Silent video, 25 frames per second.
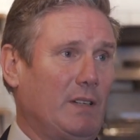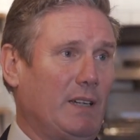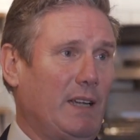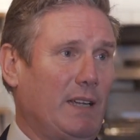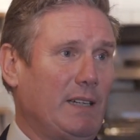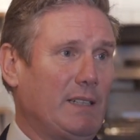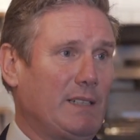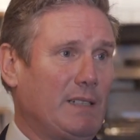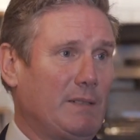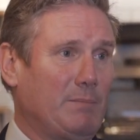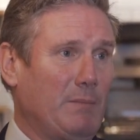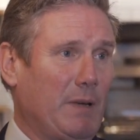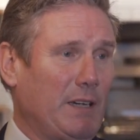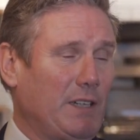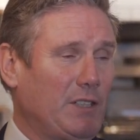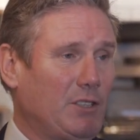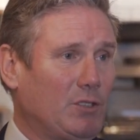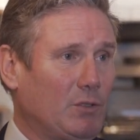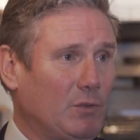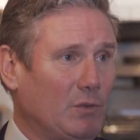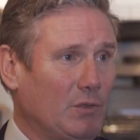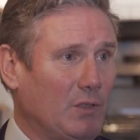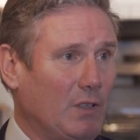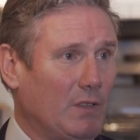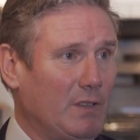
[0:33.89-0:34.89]
Let's make
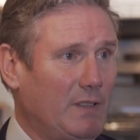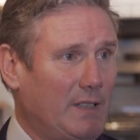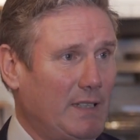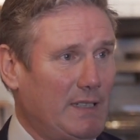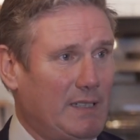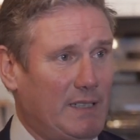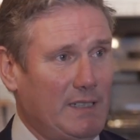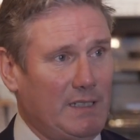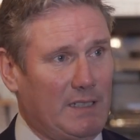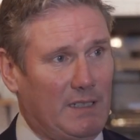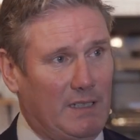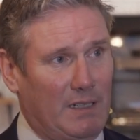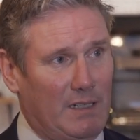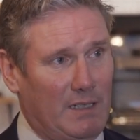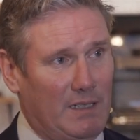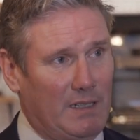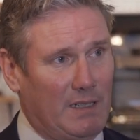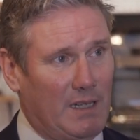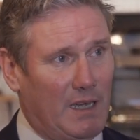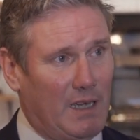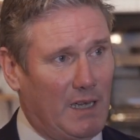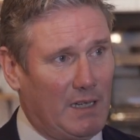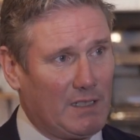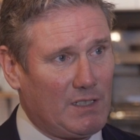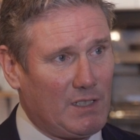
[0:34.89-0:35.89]
sure that this is the
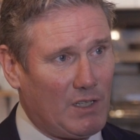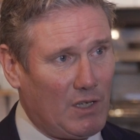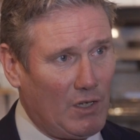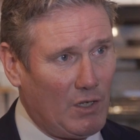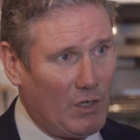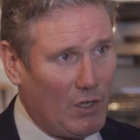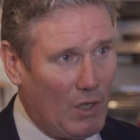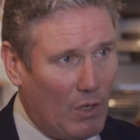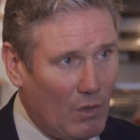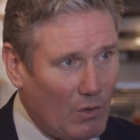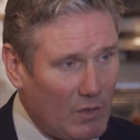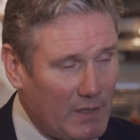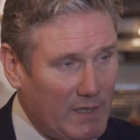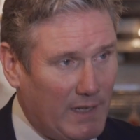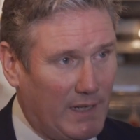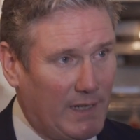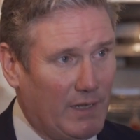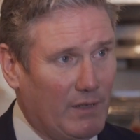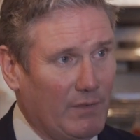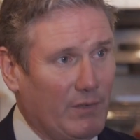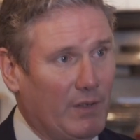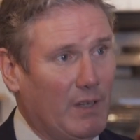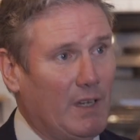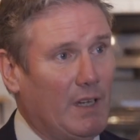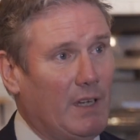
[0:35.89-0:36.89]
last
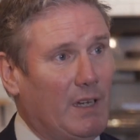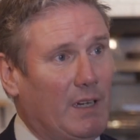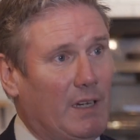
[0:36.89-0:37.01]
lockdown